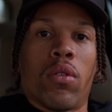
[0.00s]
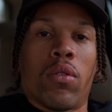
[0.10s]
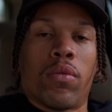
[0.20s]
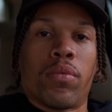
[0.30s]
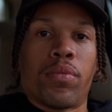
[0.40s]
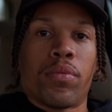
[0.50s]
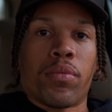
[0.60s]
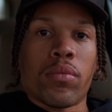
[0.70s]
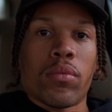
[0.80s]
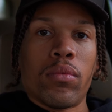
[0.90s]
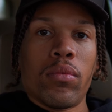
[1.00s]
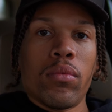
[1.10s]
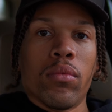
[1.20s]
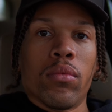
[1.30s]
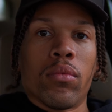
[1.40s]

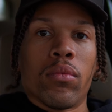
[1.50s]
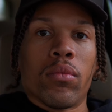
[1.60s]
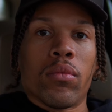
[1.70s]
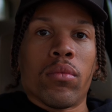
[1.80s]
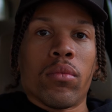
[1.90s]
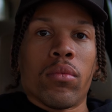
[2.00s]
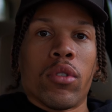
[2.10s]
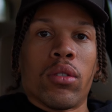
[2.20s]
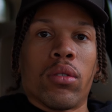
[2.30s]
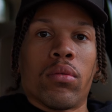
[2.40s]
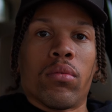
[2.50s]
Nothing is said.